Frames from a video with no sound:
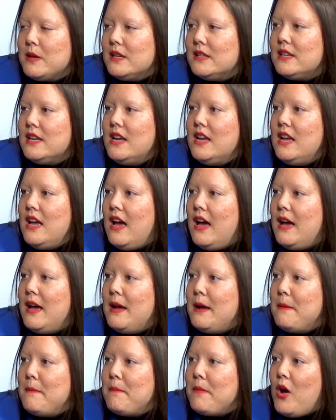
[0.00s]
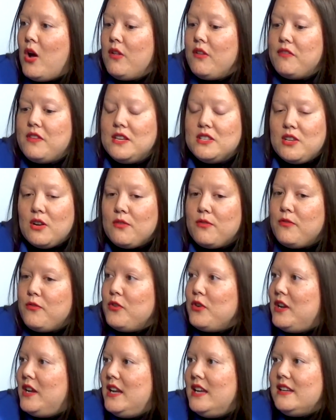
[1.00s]
but all of these are
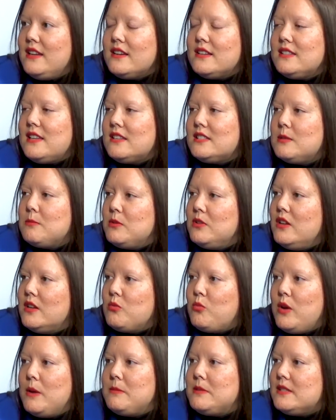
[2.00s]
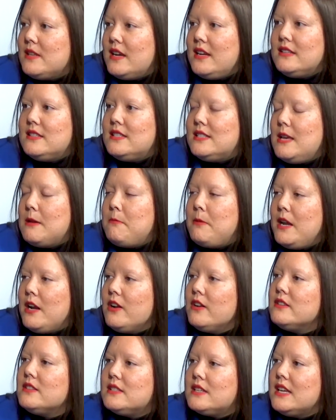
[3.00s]
free and accessible on websites that
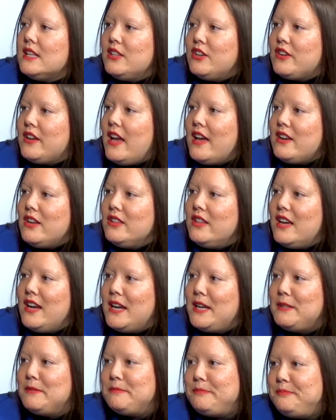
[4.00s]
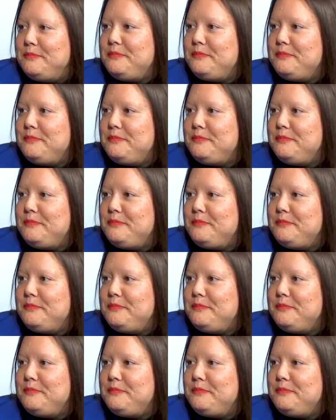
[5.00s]
parents can look at online.